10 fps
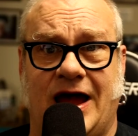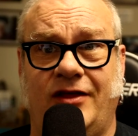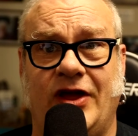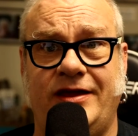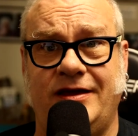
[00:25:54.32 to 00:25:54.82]
I
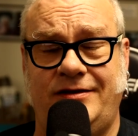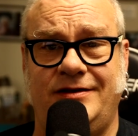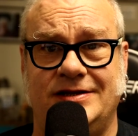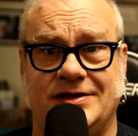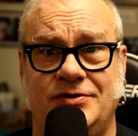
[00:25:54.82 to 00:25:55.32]
like it.
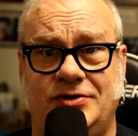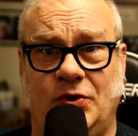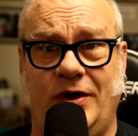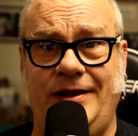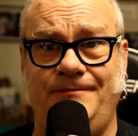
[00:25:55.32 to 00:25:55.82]
It's a new
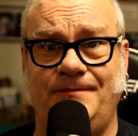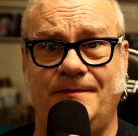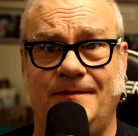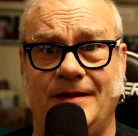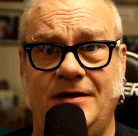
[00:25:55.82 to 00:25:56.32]
toy.
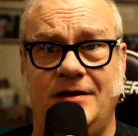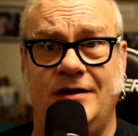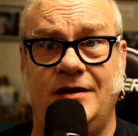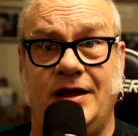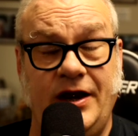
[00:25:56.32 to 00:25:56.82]

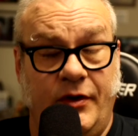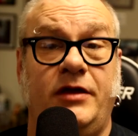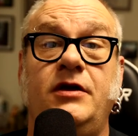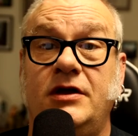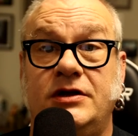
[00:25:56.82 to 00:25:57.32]
Anyway,
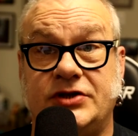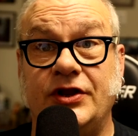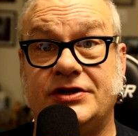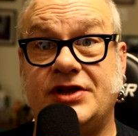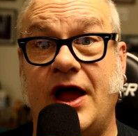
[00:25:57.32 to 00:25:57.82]
till
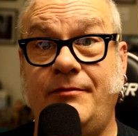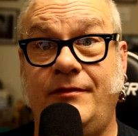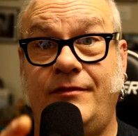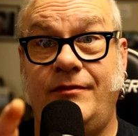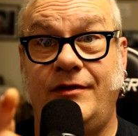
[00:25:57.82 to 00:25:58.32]
next time,
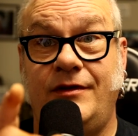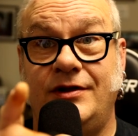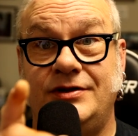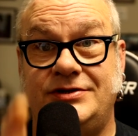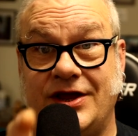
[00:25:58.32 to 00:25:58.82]

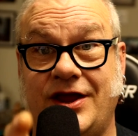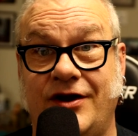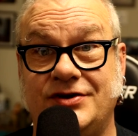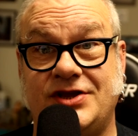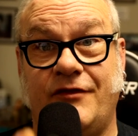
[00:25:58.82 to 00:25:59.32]
take care
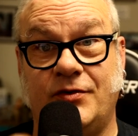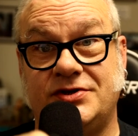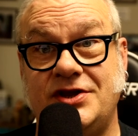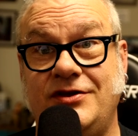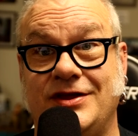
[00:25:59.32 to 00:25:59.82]
of yourself, and we'll
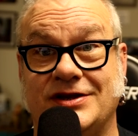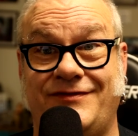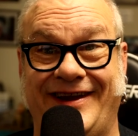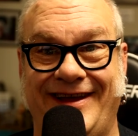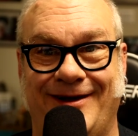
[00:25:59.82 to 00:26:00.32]
see you in the next
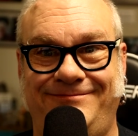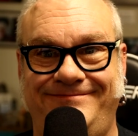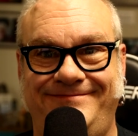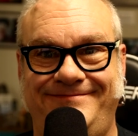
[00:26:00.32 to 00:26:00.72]
video.